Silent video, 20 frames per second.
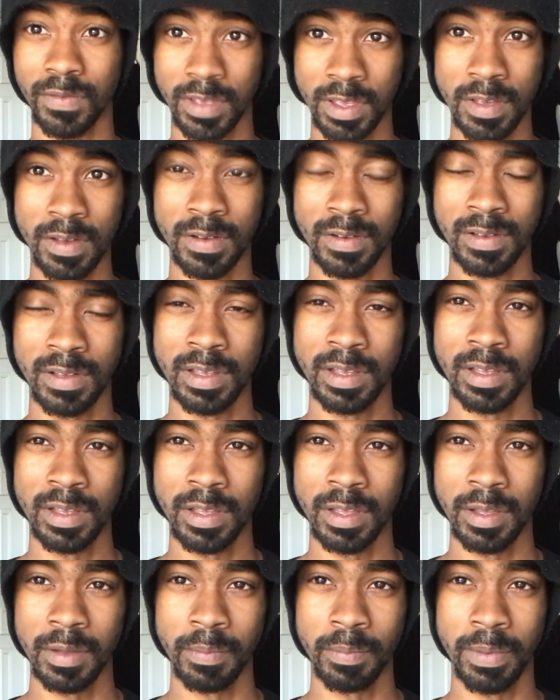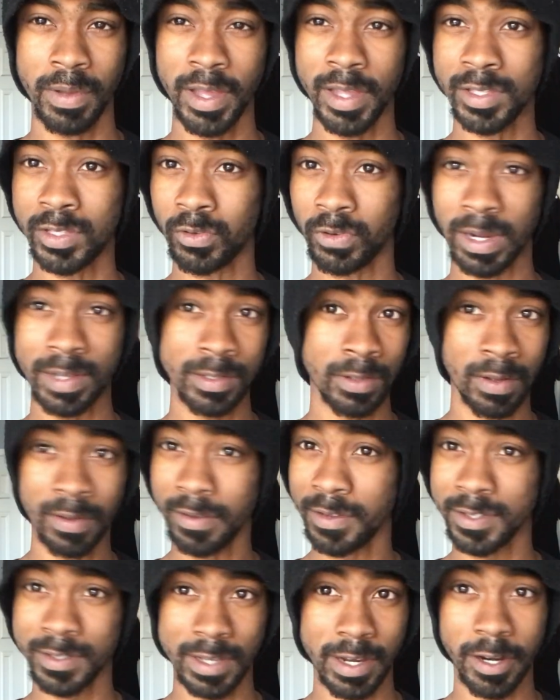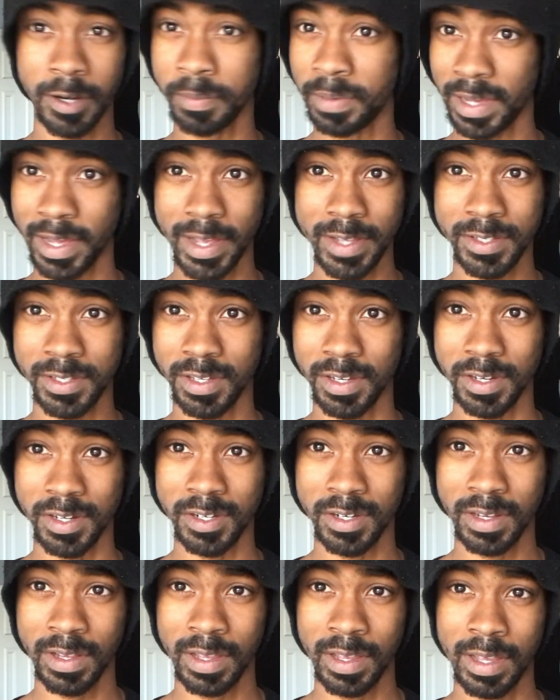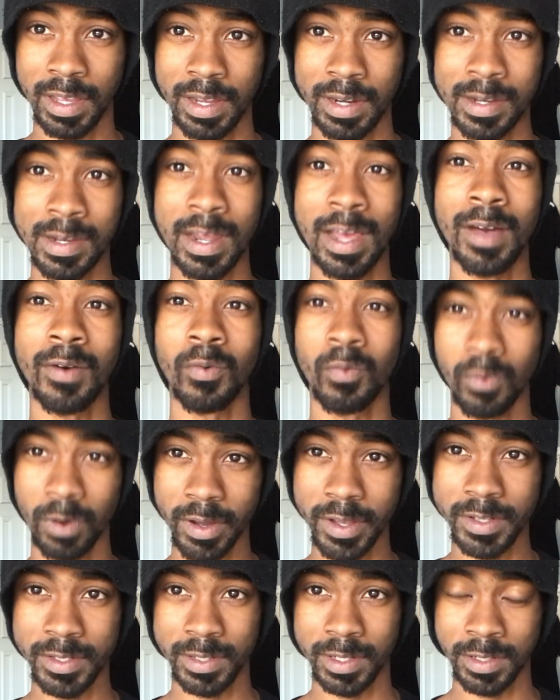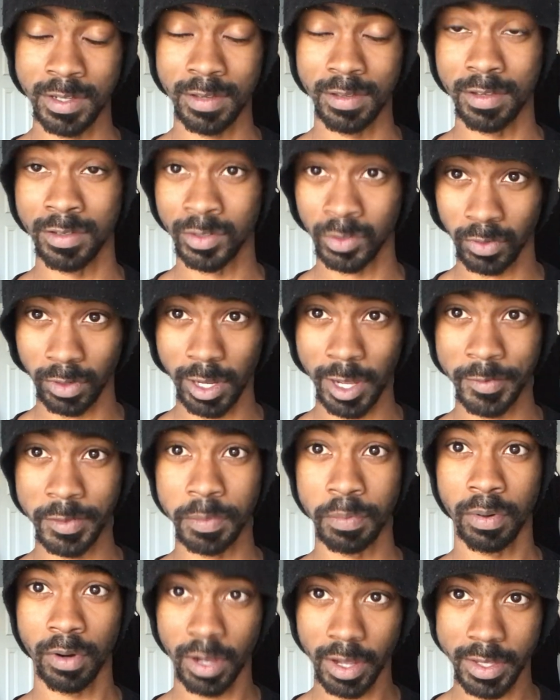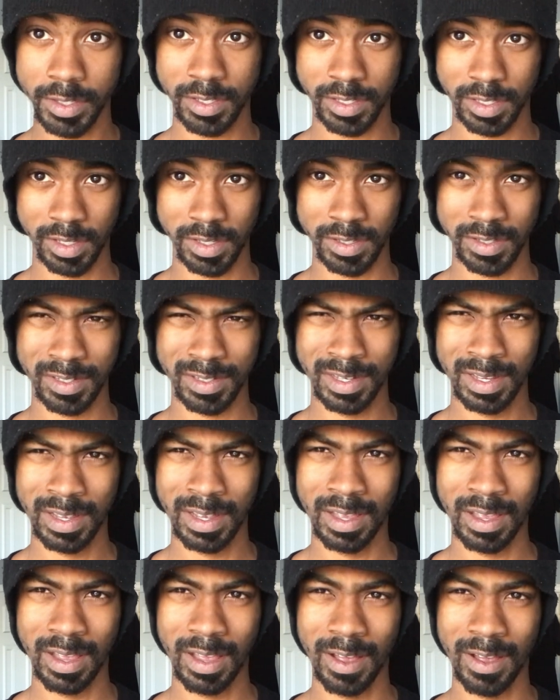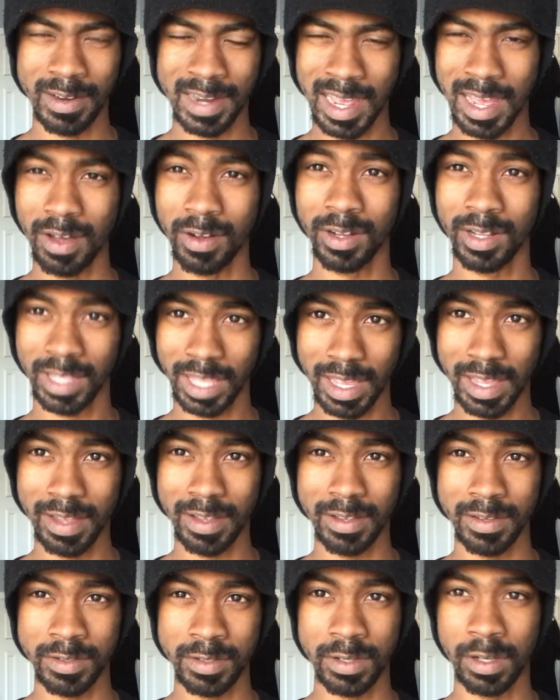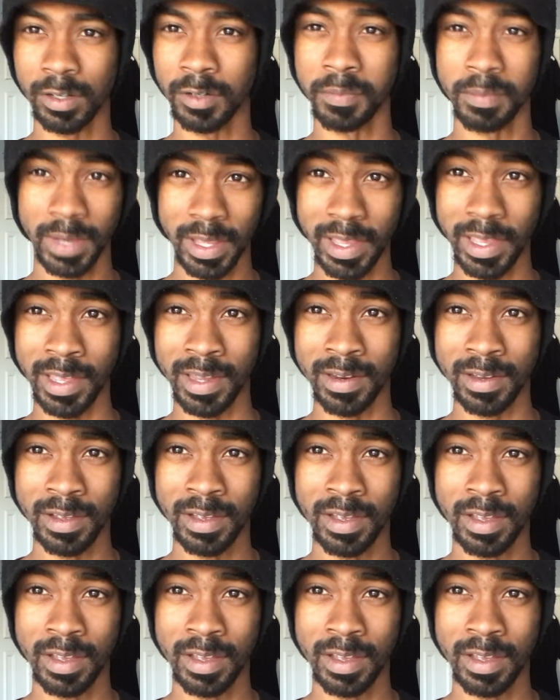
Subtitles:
view, but throughout the whole entire passage, not once does it describe the process on how clouds are made.